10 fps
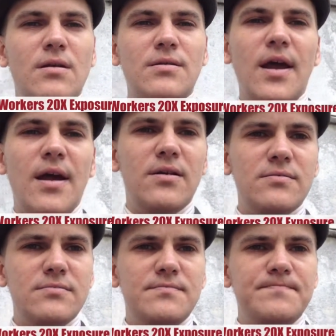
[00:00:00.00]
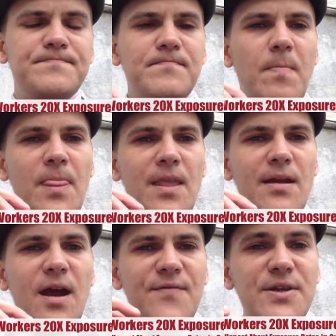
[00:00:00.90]
Now,
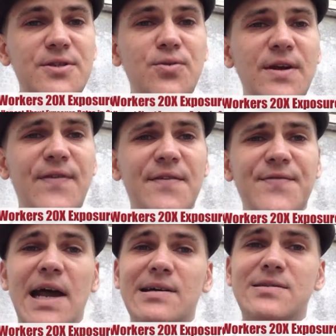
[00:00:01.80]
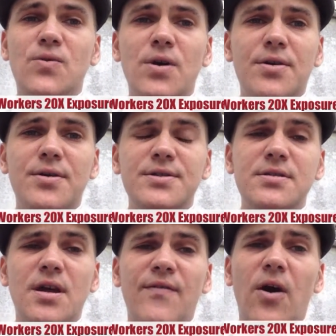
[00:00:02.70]
of these 25,000
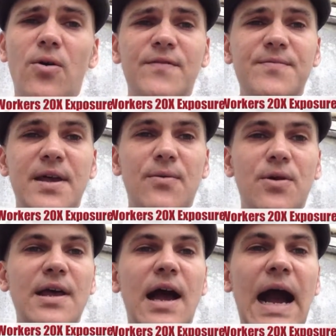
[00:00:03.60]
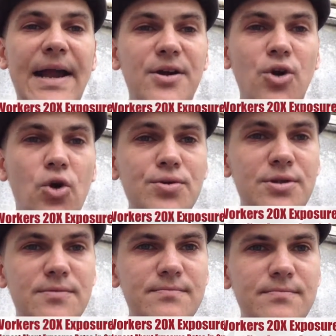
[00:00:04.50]
workers, of all of them that were at a higher
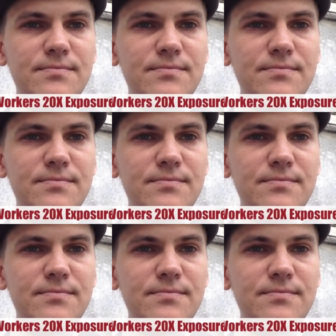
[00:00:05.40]
dose,